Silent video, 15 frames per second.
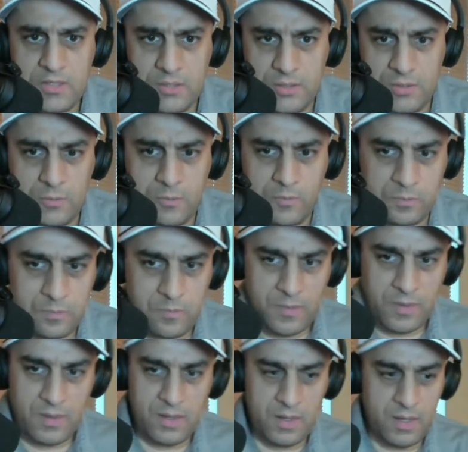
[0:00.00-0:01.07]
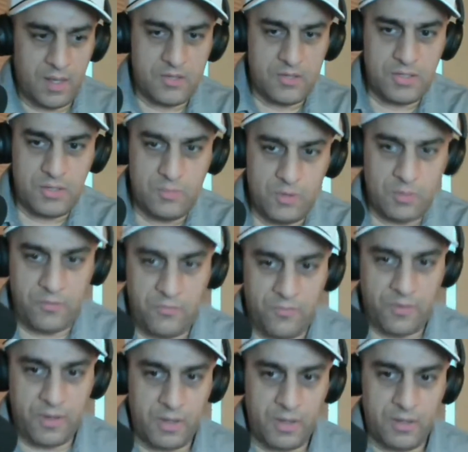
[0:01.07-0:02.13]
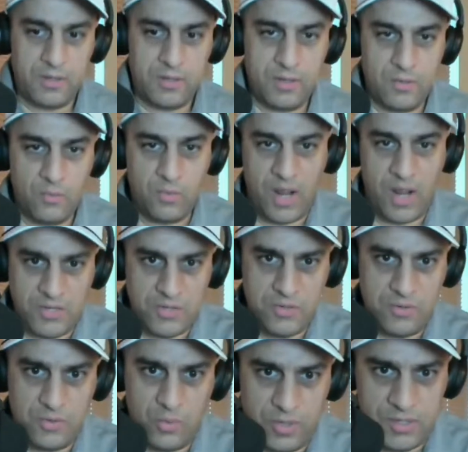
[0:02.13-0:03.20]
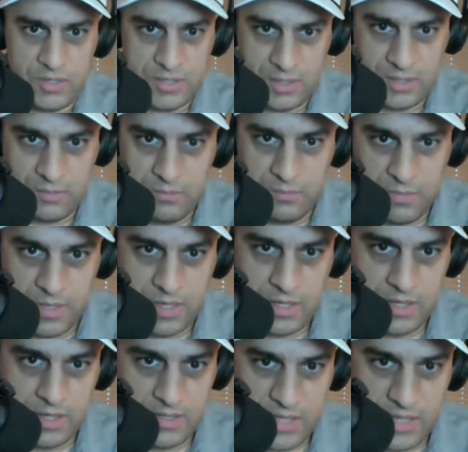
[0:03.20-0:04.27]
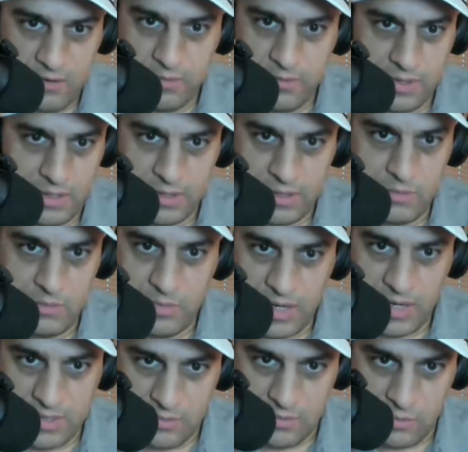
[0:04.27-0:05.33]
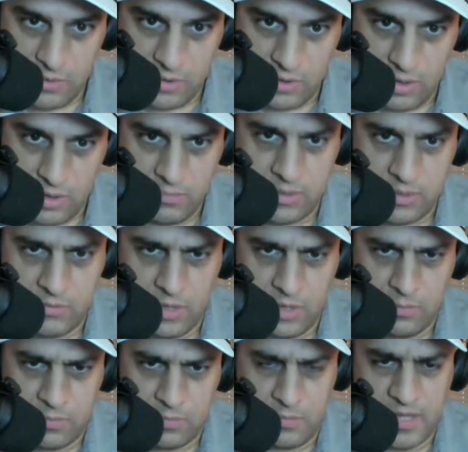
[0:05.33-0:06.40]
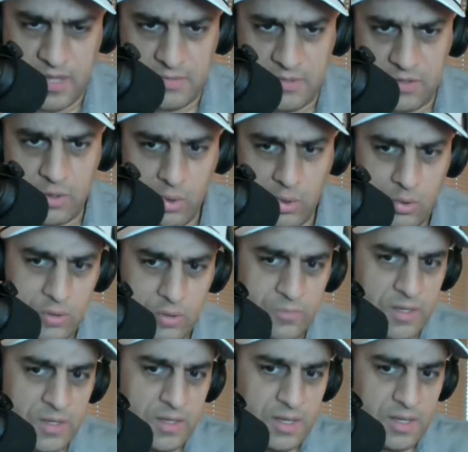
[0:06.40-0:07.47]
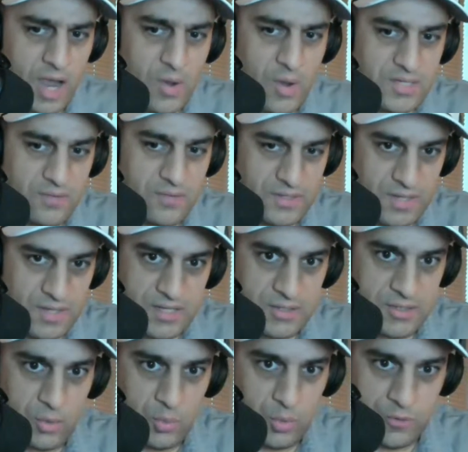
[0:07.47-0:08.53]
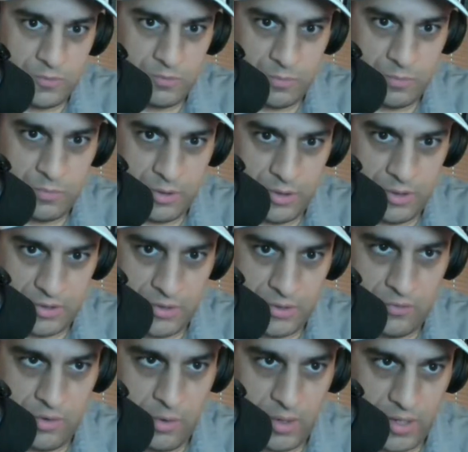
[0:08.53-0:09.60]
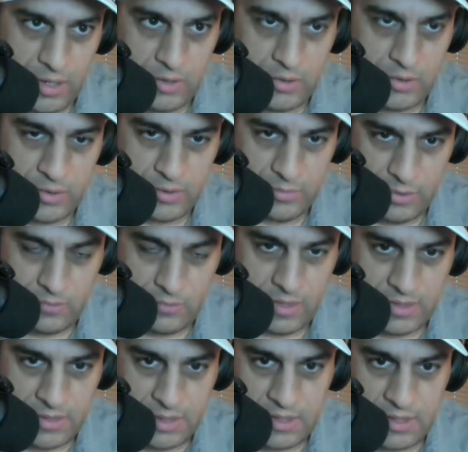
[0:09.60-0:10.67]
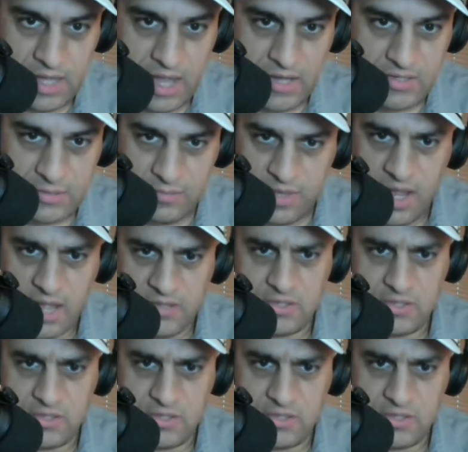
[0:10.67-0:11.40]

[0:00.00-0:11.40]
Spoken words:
So, actually, one of my what I like to do in the wintertime because everybody complains about the cold. I always have this nice little wood burner stove going here during the middle of my telecast.